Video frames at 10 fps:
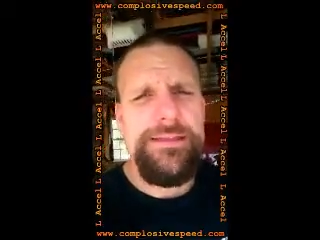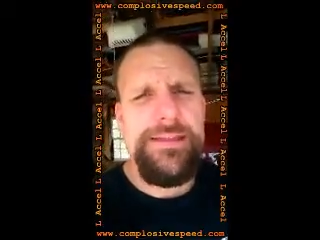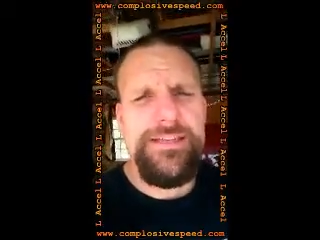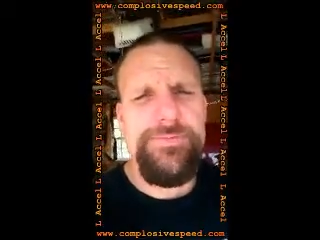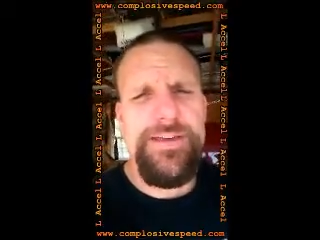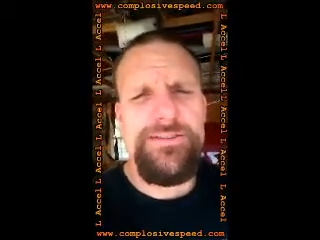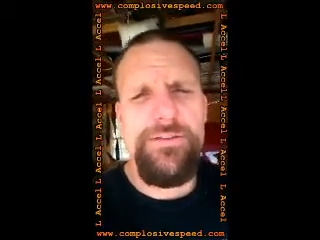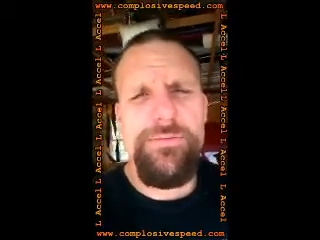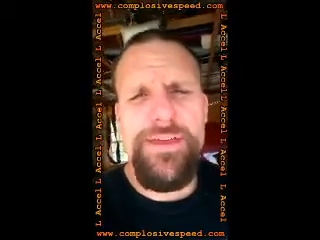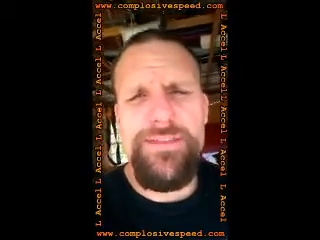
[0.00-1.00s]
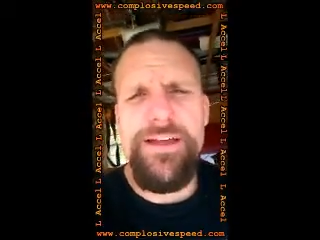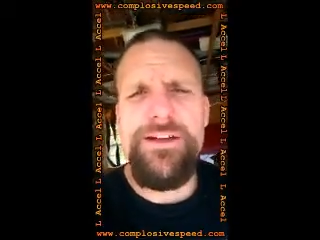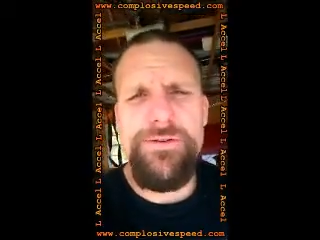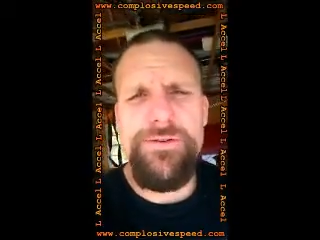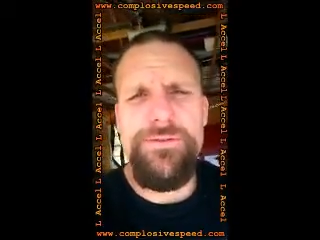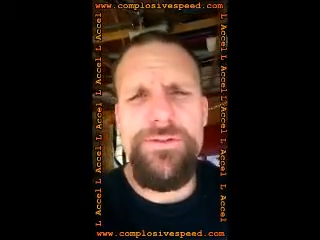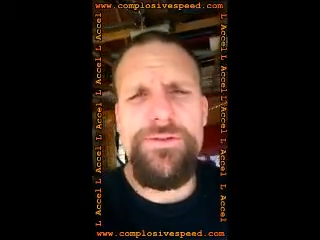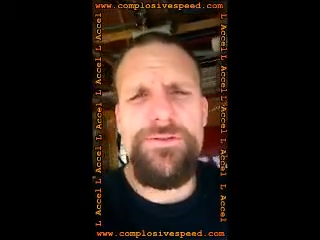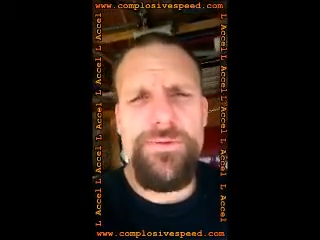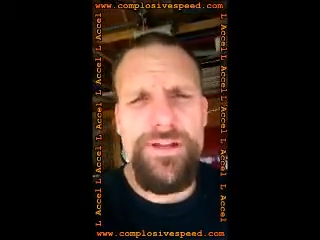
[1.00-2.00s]
That is based off the methodology we
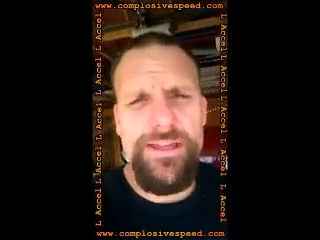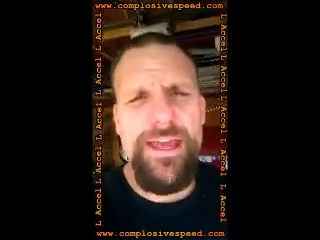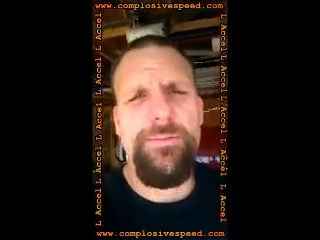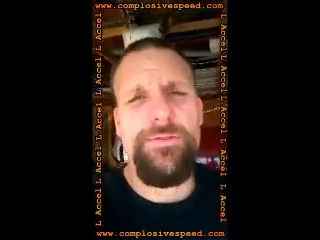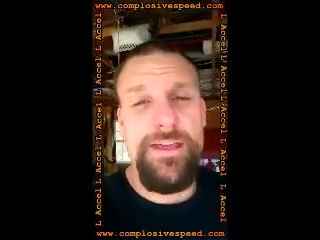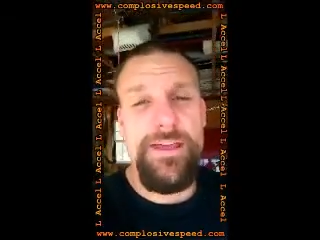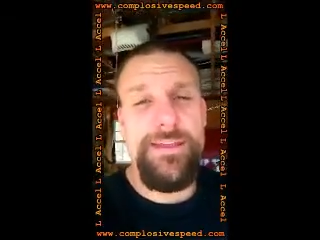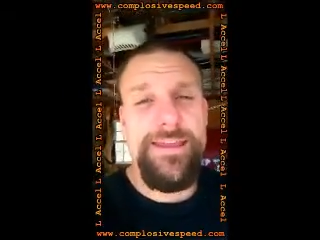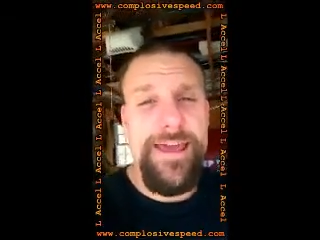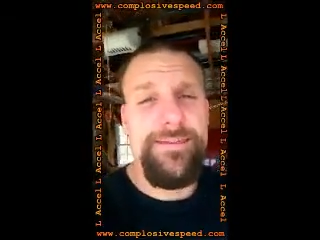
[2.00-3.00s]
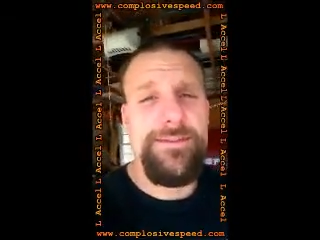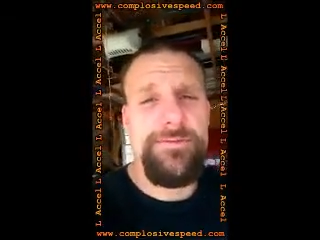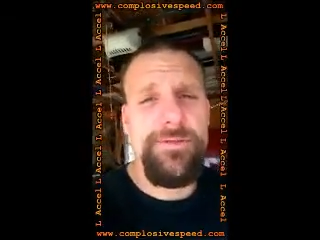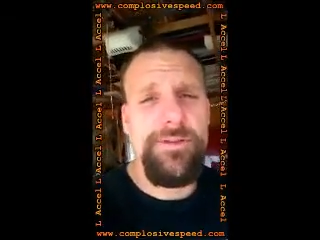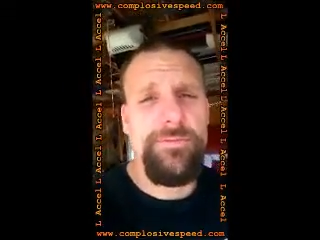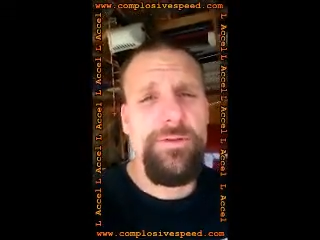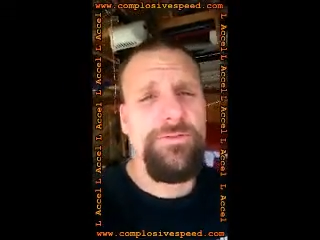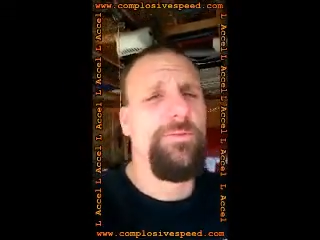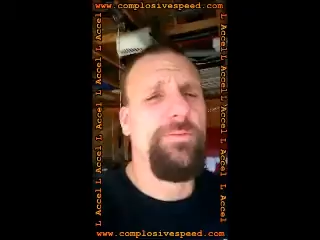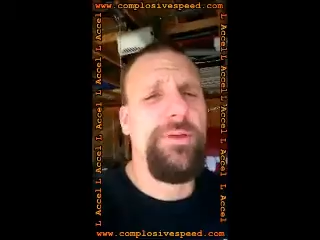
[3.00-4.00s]
used when it came to training the athletes with
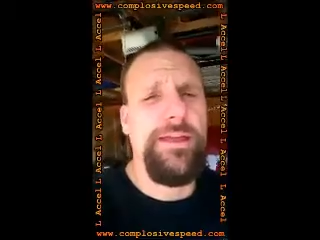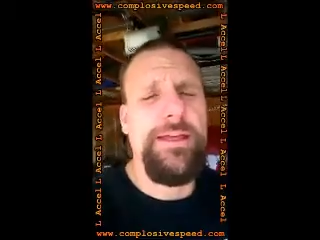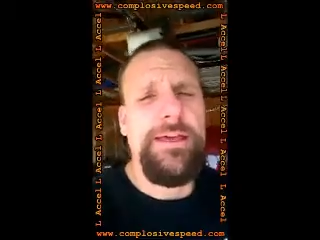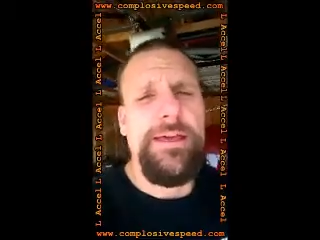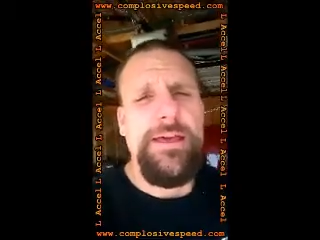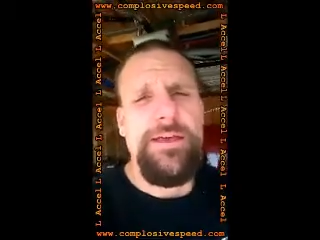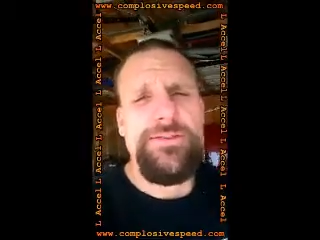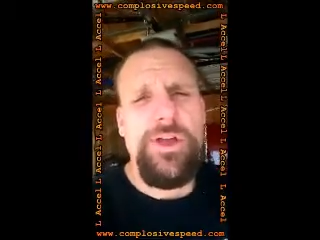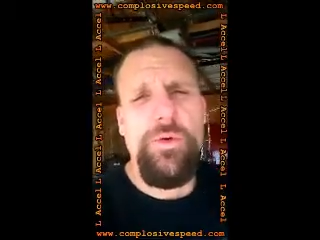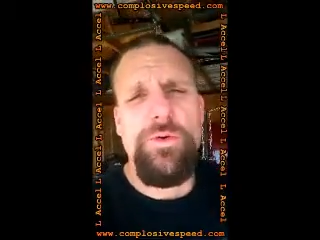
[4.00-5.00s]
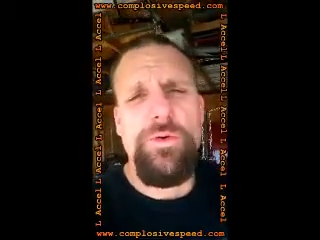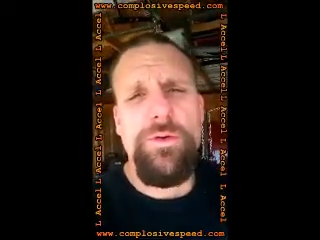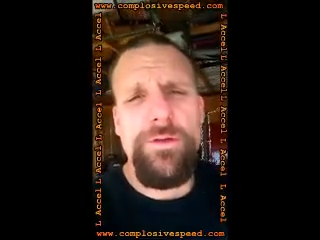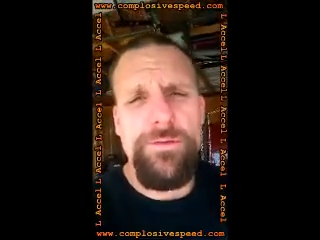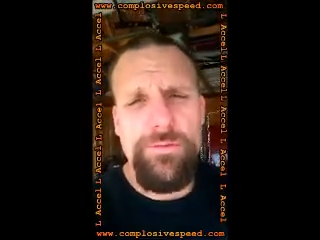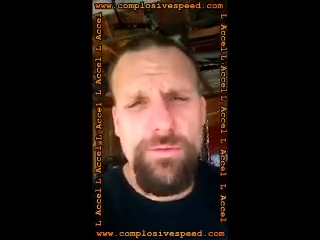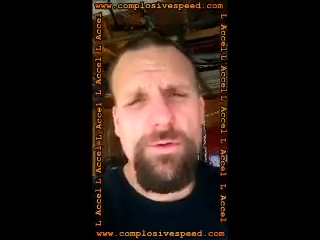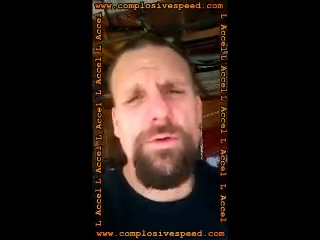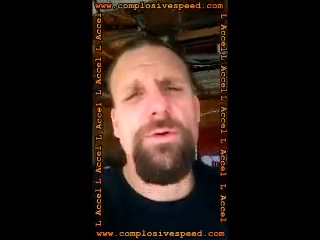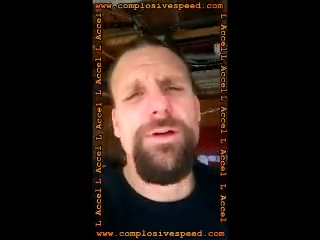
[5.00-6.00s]
Explosive Speed. So we're going
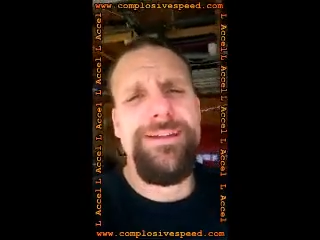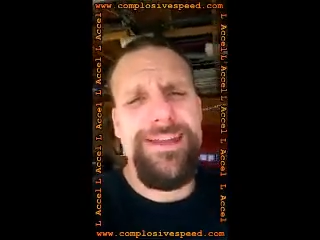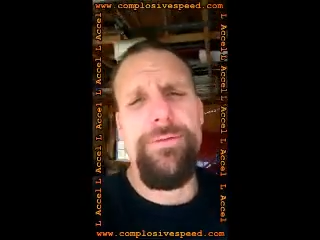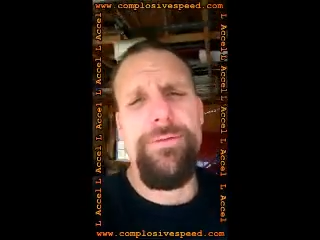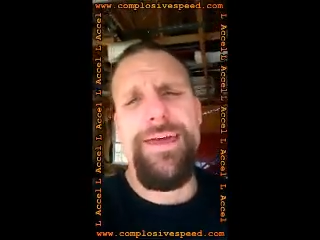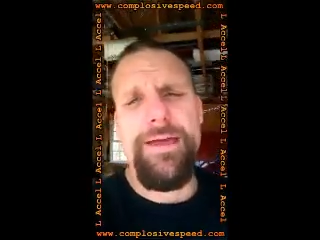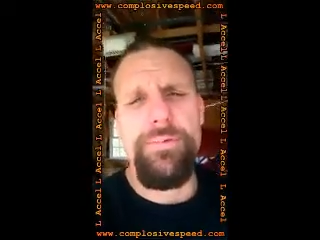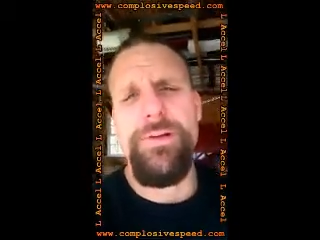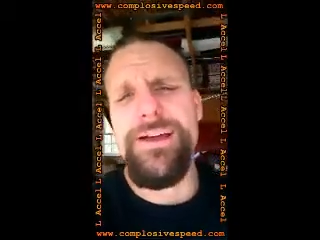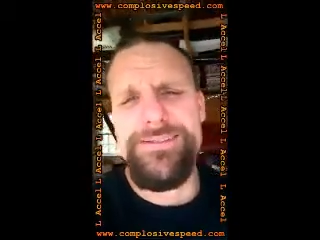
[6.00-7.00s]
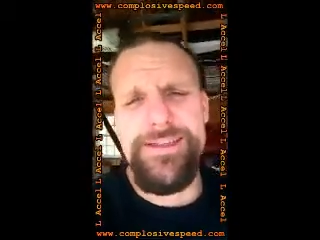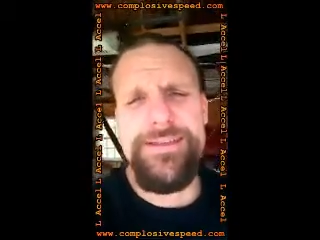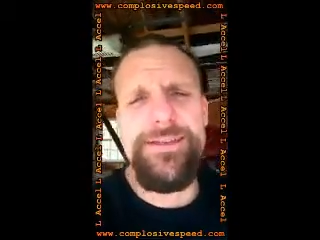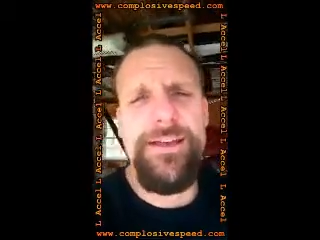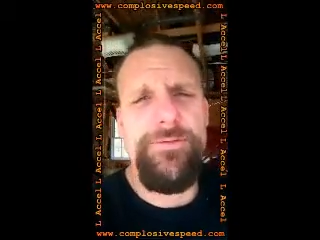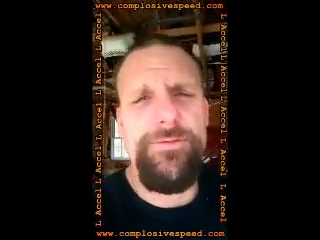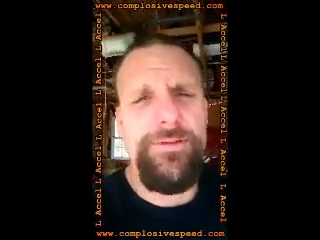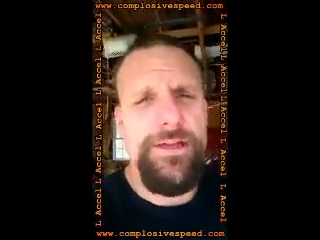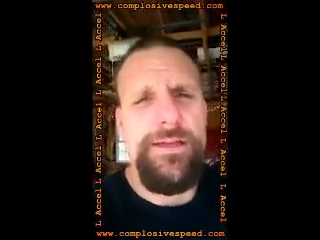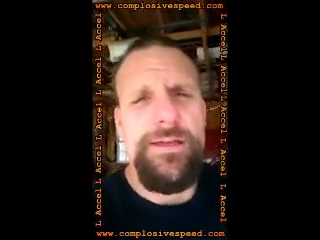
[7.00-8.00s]
through now that process of
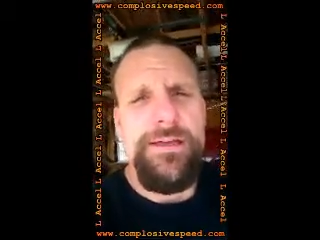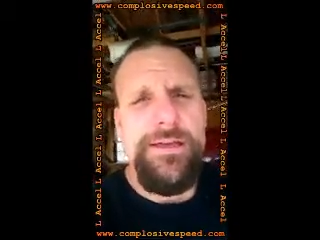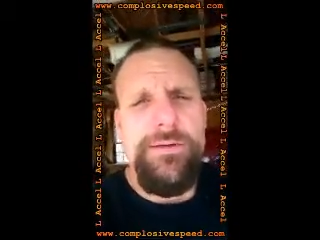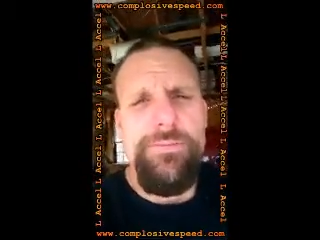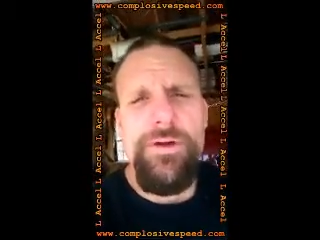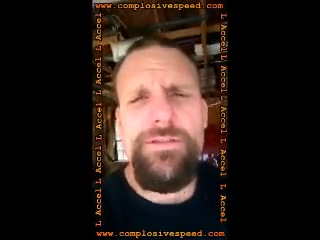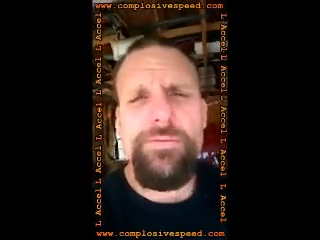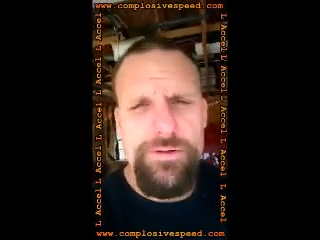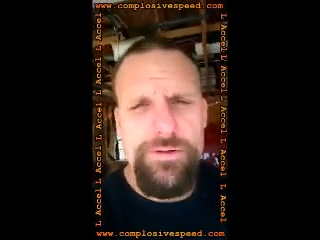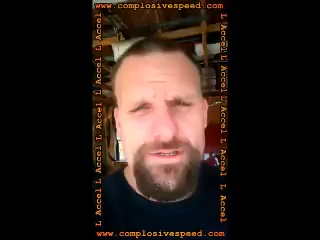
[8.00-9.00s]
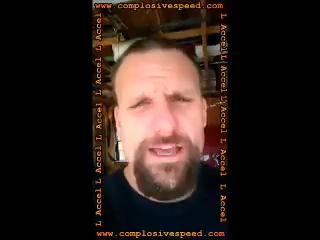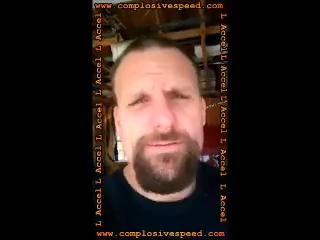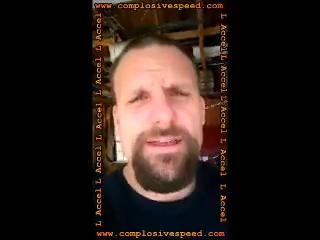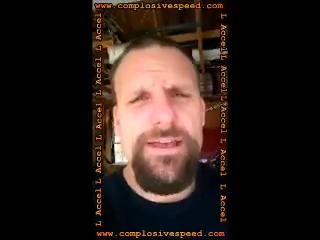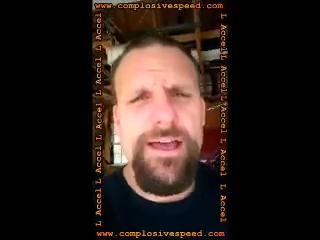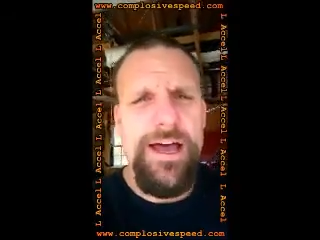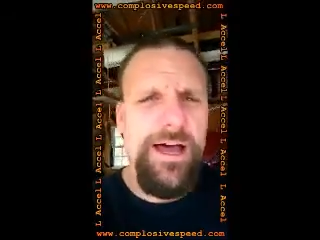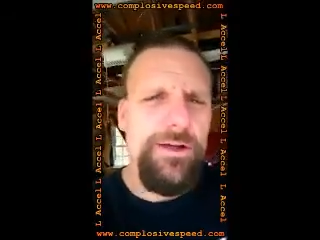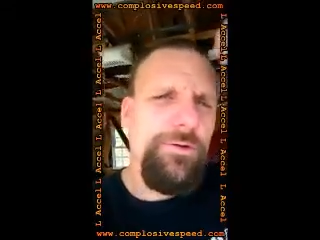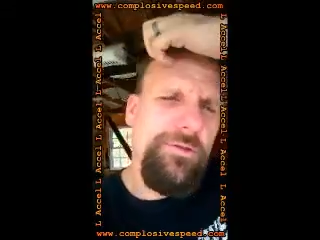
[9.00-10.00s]
building the prototypes,
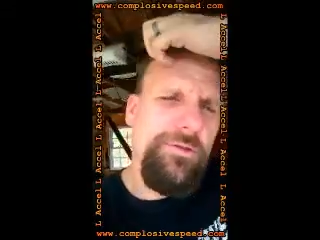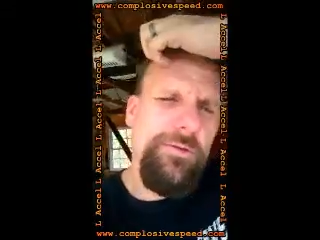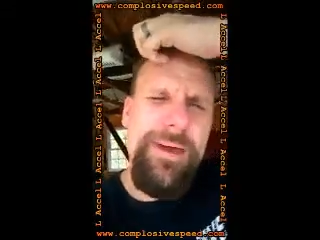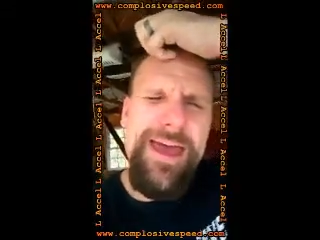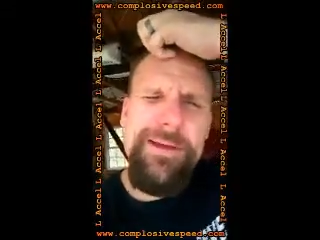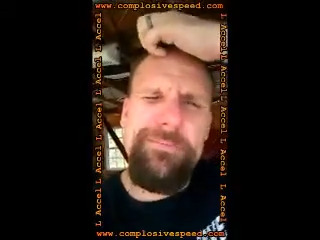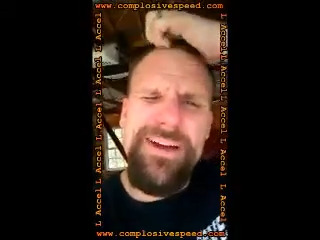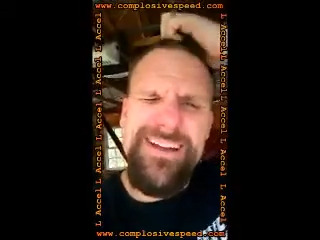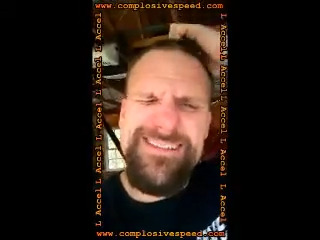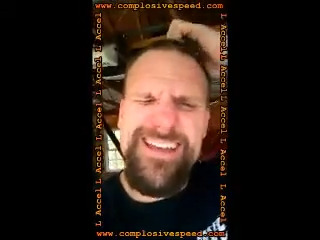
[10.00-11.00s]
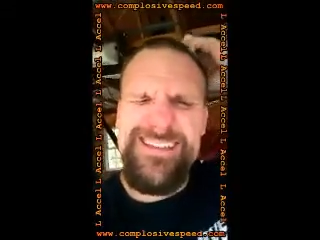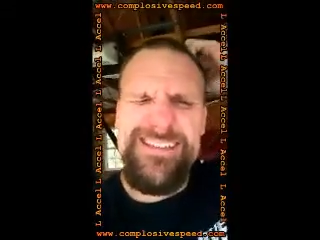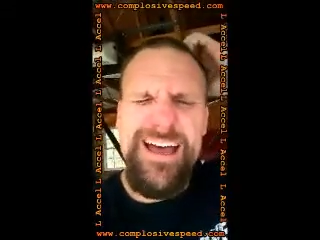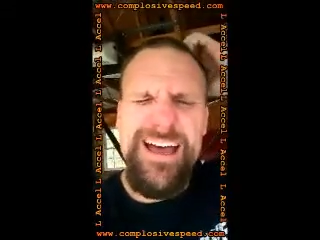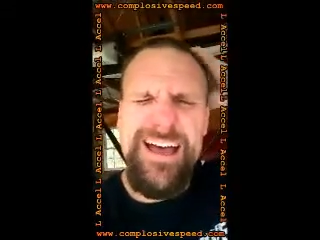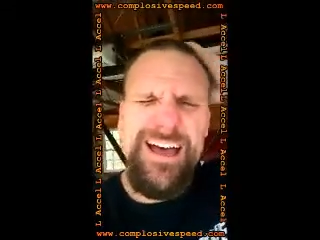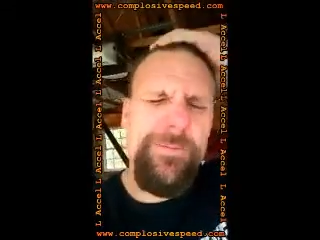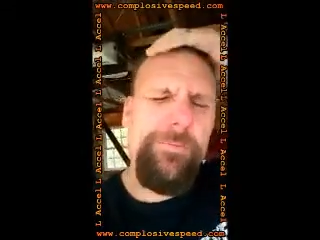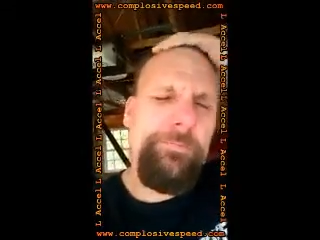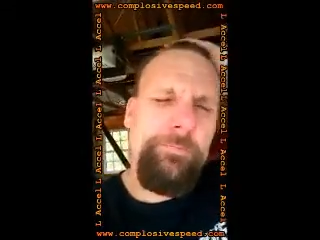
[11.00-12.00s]
going through the patent process,
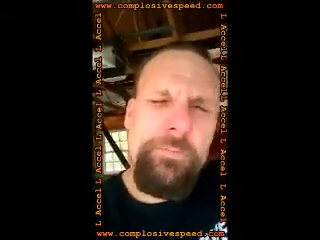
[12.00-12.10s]
and